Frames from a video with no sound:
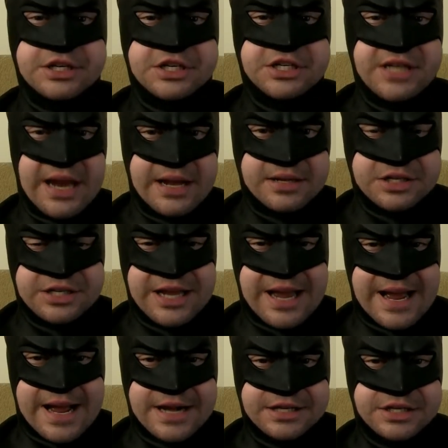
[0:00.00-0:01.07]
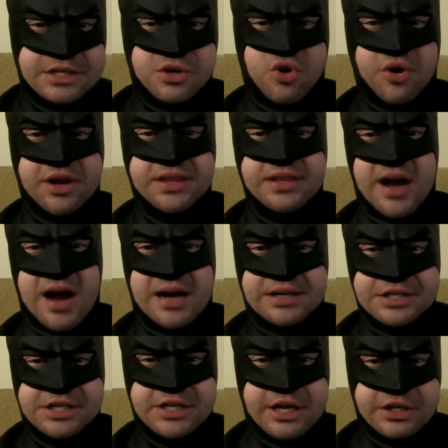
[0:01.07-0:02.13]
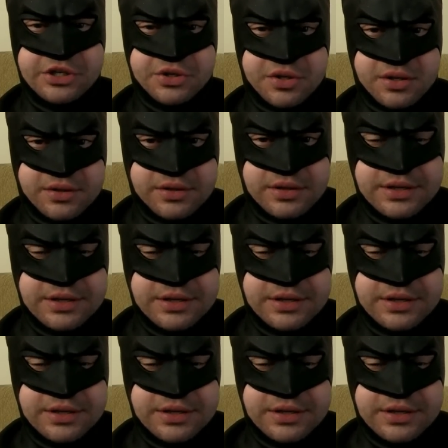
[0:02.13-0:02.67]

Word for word: a sales tax on a non-essential.